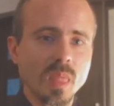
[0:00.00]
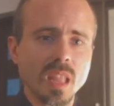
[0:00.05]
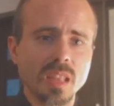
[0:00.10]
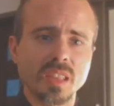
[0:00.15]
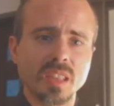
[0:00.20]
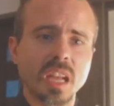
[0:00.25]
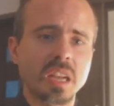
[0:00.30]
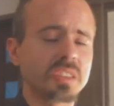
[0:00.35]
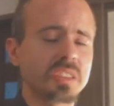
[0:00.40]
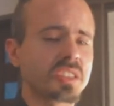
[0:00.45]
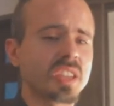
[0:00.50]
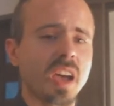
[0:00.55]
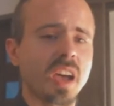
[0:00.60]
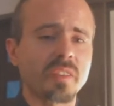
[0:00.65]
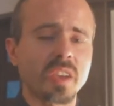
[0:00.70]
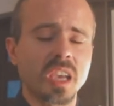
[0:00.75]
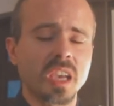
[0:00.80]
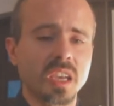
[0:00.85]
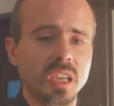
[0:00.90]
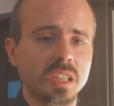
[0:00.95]
There is
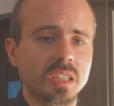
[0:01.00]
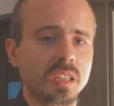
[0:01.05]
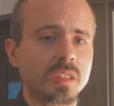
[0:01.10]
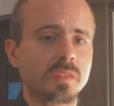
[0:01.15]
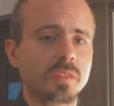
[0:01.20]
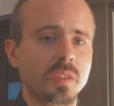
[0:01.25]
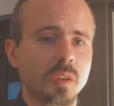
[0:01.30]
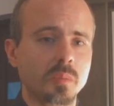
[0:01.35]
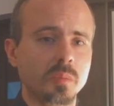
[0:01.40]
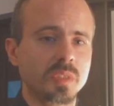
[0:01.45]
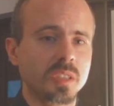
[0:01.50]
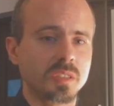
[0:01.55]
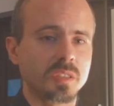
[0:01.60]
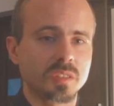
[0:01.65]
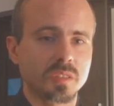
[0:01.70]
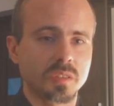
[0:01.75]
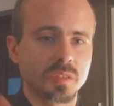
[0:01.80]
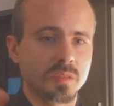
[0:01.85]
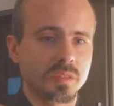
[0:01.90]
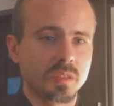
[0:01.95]
nothing hidden from
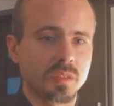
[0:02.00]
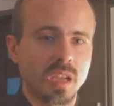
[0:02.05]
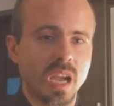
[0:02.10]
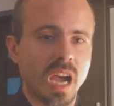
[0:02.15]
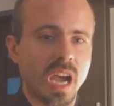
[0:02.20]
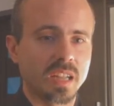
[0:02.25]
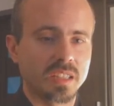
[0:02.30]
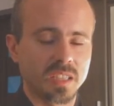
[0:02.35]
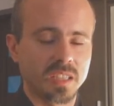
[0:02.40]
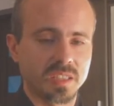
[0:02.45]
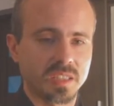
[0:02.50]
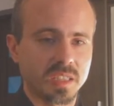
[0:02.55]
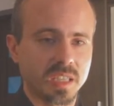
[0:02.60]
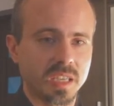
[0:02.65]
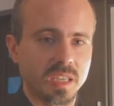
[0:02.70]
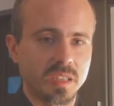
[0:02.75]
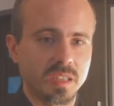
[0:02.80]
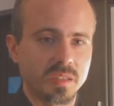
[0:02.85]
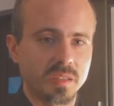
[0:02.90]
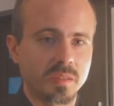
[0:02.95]
this other
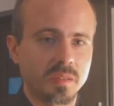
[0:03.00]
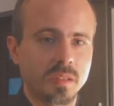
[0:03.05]
side.